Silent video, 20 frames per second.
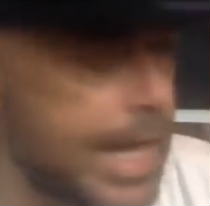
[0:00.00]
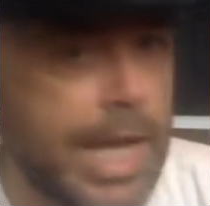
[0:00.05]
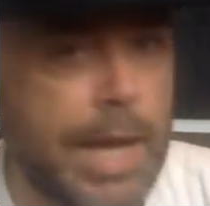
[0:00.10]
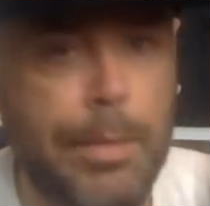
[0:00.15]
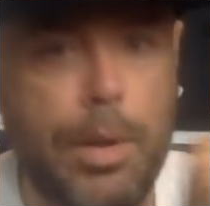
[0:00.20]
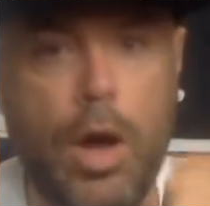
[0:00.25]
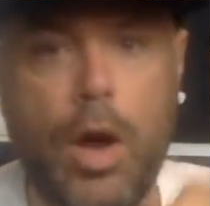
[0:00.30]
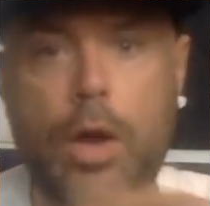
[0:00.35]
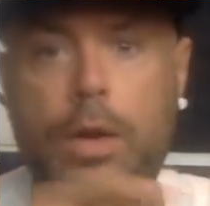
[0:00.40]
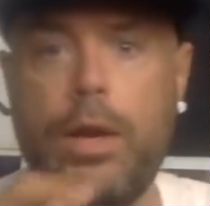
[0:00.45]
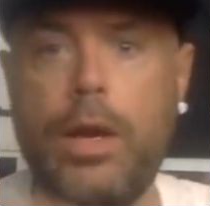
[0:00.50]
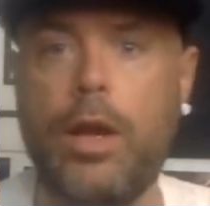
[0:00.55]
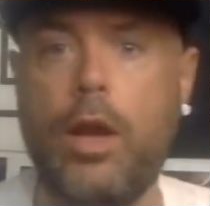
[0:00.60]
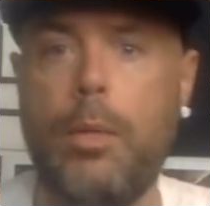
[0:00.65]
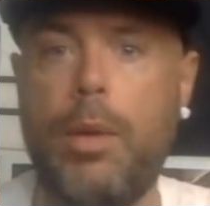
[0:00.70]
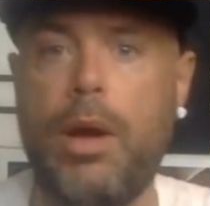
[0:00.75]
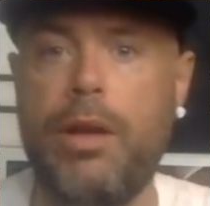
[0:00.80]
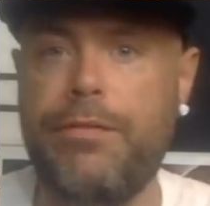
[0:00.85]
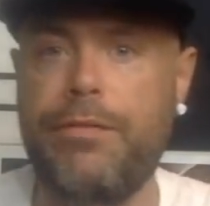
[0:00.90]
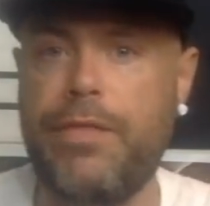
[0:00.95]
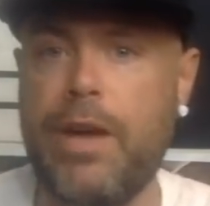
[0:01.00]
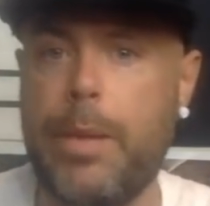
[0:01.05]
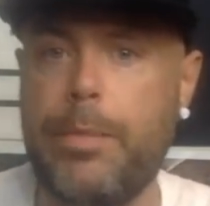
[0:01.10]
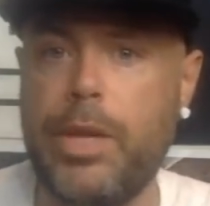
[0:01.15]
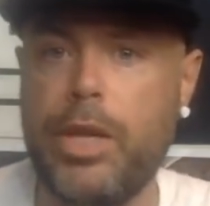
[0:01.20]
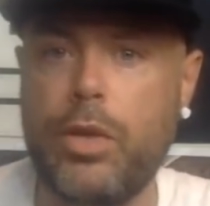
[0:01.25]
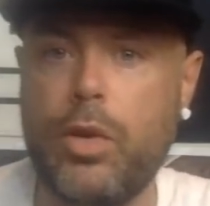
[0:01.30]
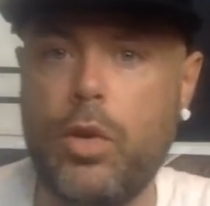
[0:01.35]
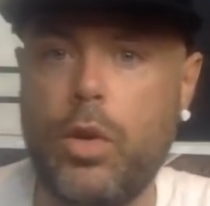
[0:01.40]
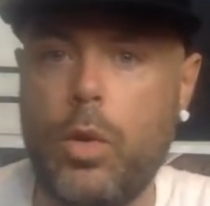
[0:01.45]
him on. Come on,
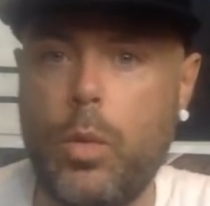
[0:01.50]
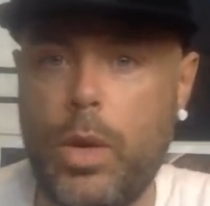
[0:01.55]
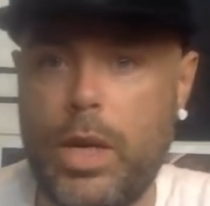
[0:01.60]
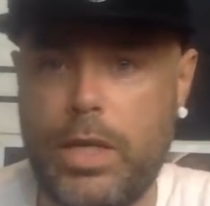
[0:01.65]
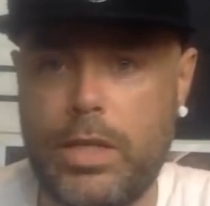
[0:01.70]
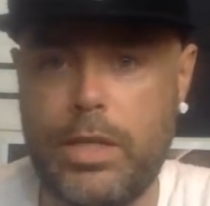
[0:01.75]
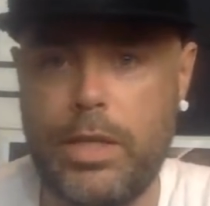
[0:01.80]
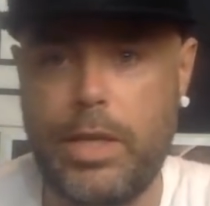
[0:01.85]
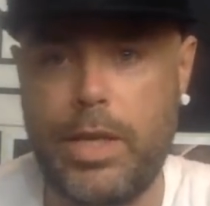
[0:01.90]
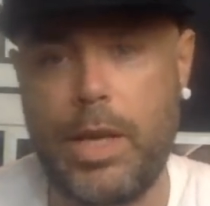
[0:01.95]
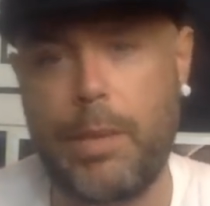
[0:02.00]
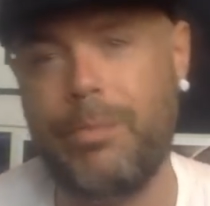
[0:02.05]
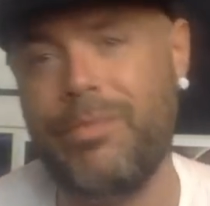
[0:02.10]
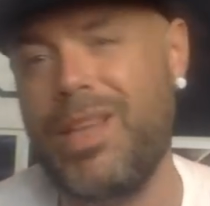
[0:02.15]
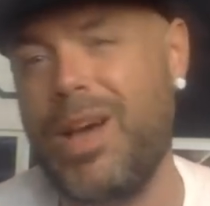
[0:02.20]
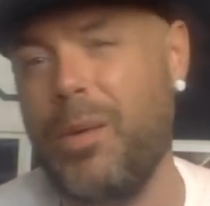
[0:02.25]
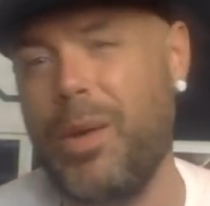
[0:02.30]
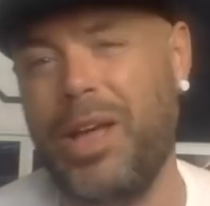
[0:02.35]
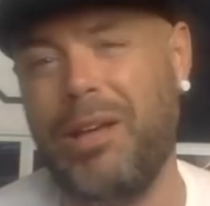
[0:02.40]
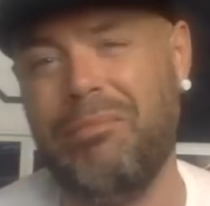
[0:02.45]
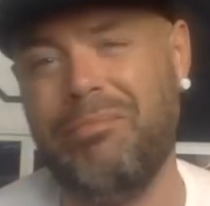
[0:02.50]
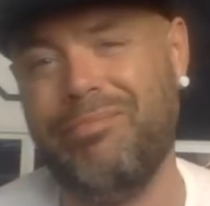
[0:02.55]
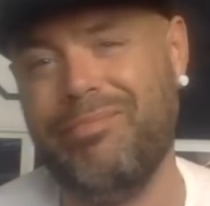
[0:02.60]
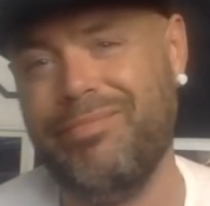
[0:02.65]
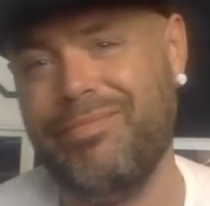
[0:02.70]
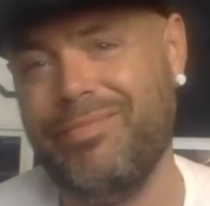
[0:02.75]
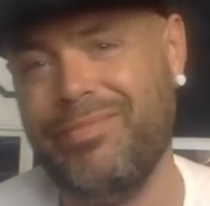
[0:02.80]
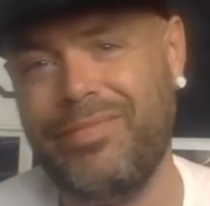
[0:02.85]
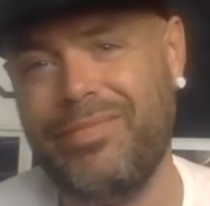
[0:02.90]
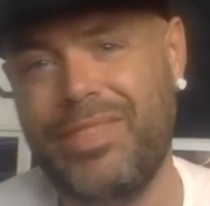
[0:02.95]
Fabian, you're going to win us the game. However,
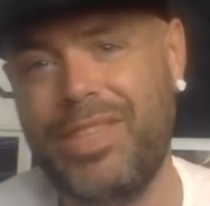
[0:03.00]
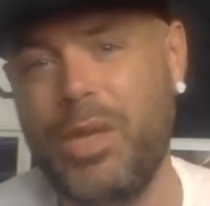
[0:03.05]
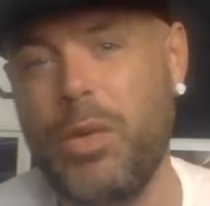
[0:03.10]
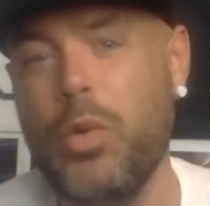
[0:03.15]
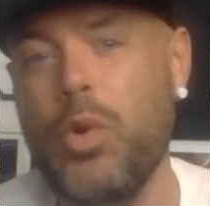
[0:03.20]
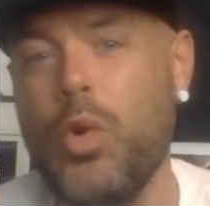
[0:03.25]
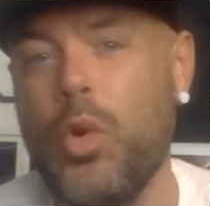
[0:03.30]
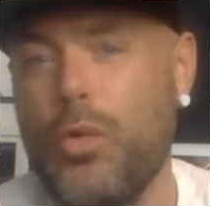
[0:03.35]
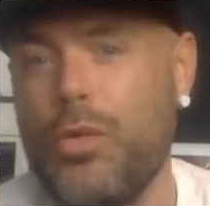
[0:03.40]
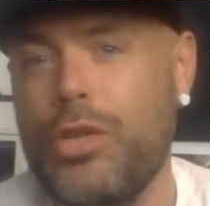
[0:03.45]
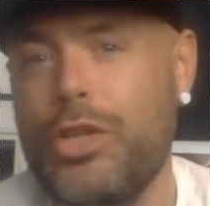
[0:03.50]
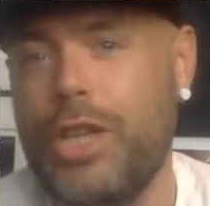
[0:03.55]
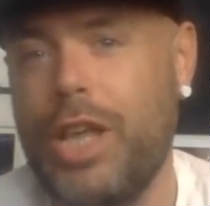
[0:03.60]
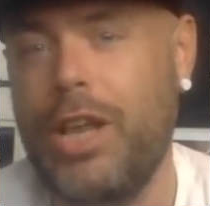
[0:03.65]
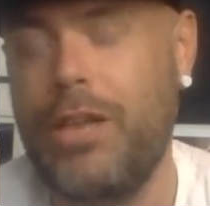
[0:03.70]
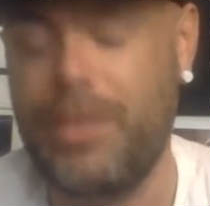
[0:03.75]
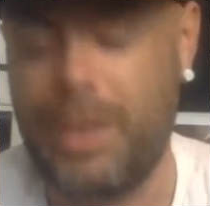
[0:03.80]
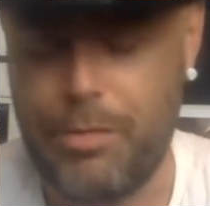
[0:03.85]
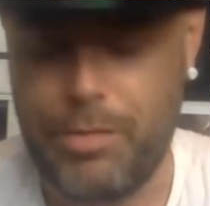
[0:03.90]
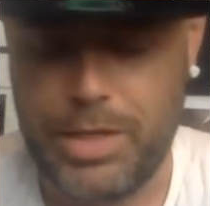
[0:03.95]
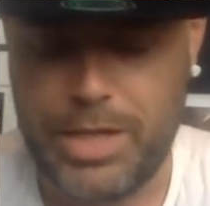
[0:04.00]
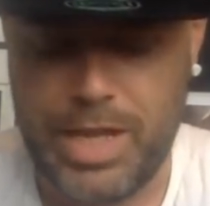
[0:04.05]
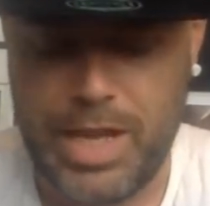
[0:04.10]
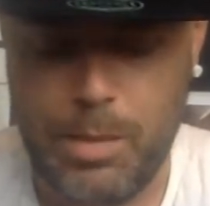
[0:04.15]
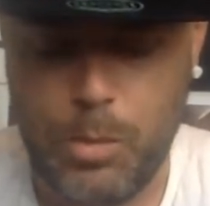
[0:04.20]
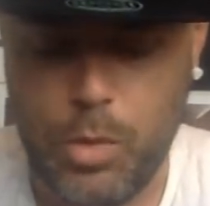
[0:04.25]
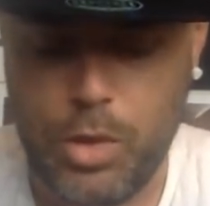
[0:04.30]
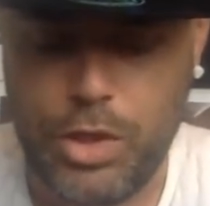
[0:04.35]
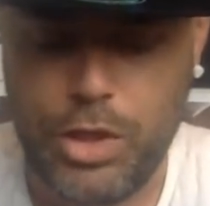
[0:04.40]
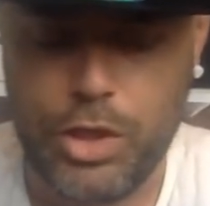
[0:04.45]
you'll go for Shelvey every
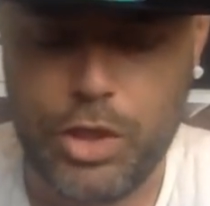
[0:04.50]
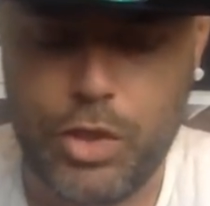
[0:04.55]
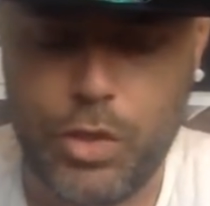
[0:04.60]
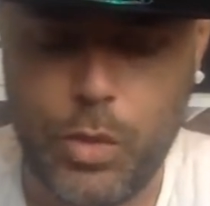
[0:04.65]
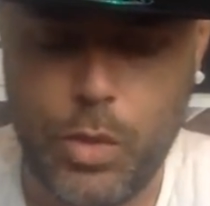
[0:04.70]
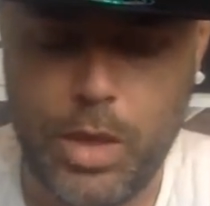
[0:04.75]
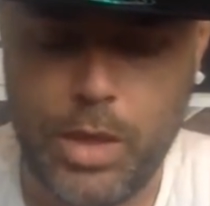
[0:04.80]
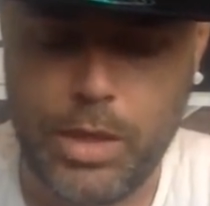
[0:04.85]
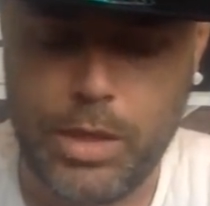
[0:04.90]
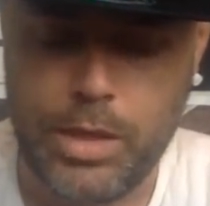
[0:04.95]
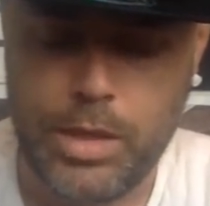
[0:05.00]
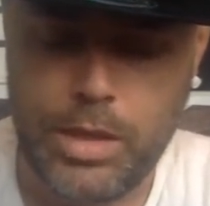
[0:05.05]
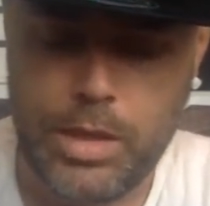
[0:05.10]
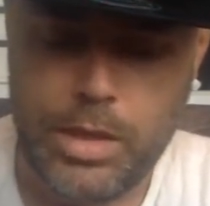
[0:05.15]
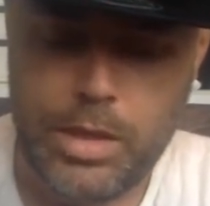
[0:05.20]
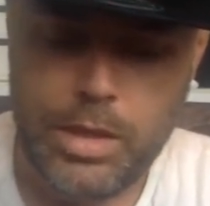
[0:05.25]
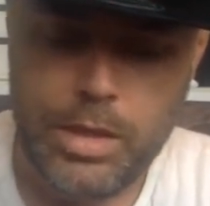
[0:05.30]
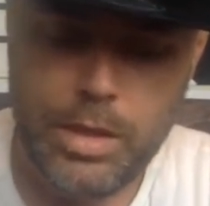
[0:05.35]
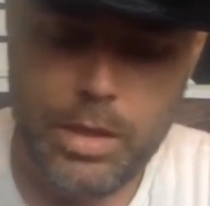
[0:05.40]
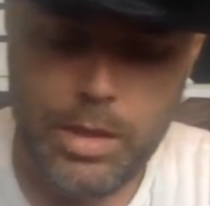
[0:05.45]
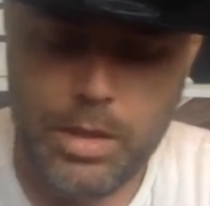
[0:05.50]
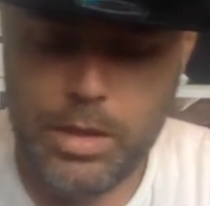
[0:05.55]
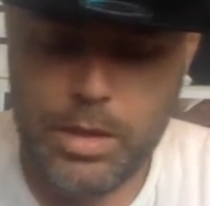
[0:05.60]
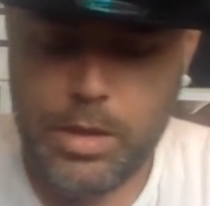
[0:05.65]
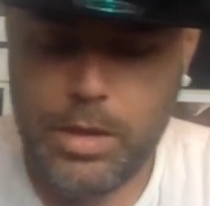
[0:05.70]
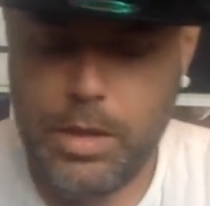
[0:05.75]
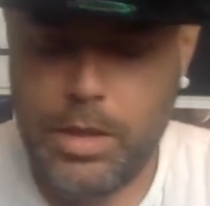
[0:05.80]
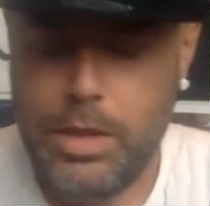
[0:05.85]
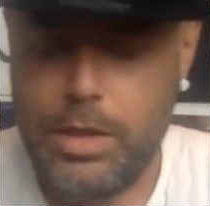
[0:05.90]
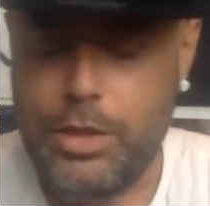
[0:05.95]
time, wouldn't you, surely?
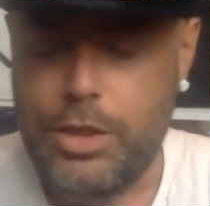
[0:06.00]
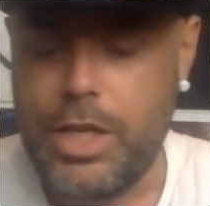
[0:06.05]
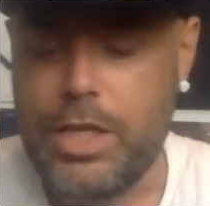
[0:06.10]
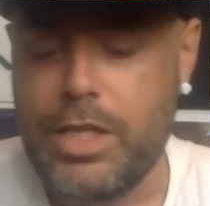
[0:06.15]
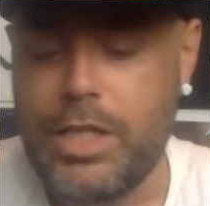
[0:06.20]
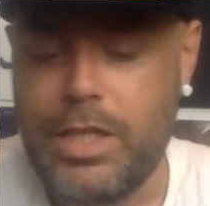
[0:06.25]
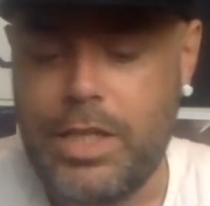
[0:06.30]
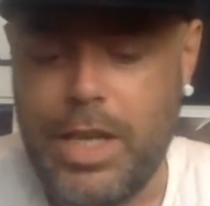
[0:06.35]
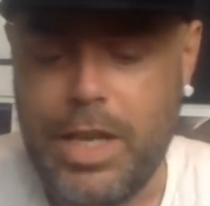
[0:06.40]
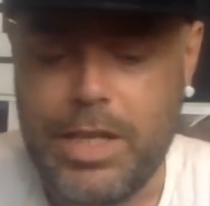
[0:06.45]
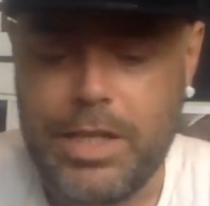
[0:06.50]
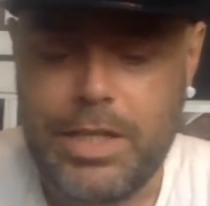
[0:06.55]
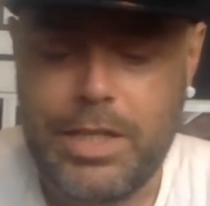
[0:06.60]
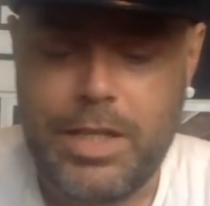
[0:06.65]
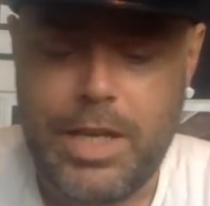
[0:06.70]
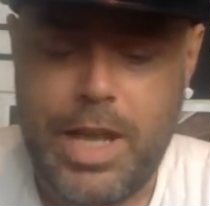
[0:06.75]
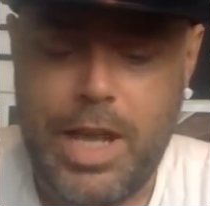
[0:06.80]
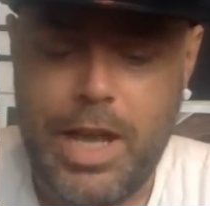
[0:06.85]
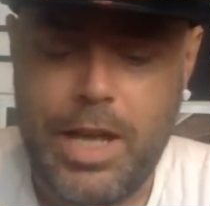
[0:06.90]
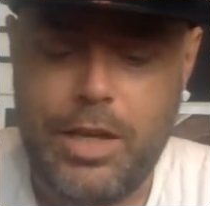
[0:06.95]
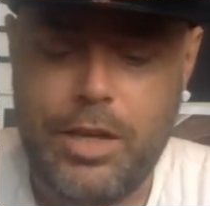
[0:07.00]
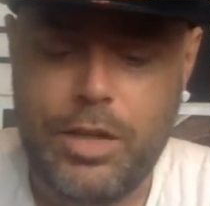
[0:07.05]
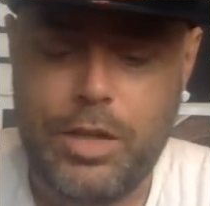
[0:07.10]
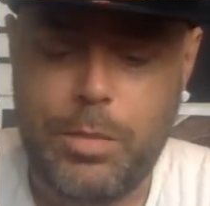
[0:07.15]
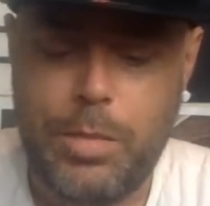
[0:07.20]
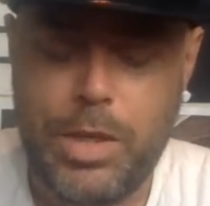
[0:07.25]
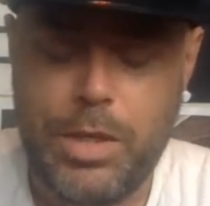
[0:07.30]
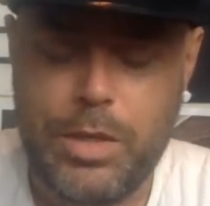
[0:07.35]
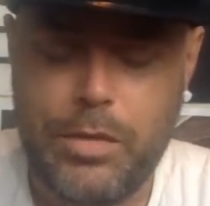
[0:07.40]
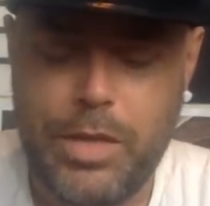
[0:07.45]
Jason says, because
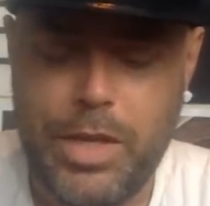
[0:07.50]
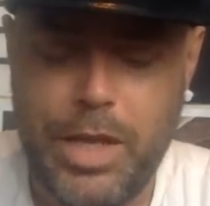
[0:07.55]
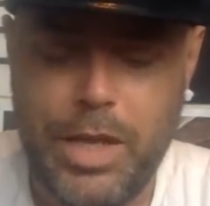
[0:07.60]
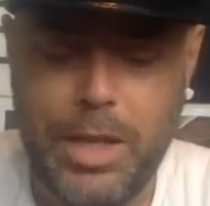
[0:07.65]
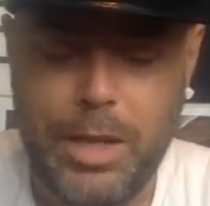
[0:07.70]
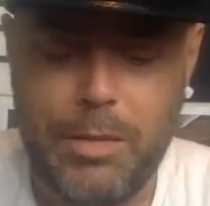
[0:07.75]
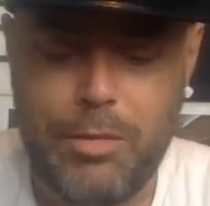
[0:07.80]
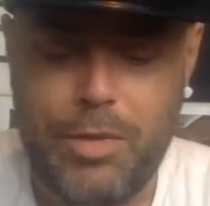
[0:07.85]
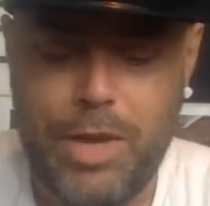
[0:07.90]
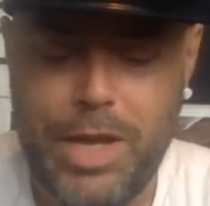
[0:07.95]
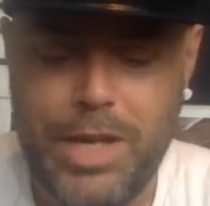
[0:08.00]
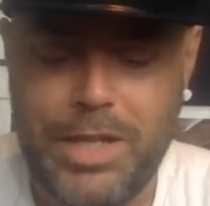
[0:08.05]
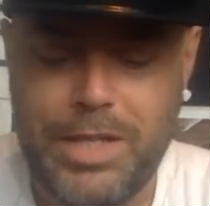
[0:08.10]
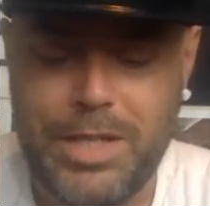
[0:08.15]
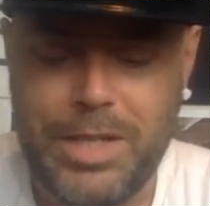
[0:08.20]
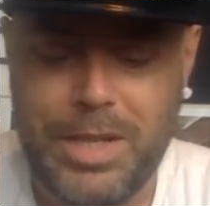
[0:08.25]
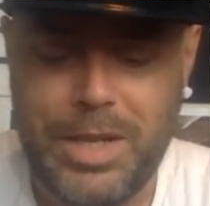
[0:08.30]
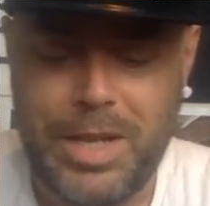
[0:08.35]
he plays with Gale. Right.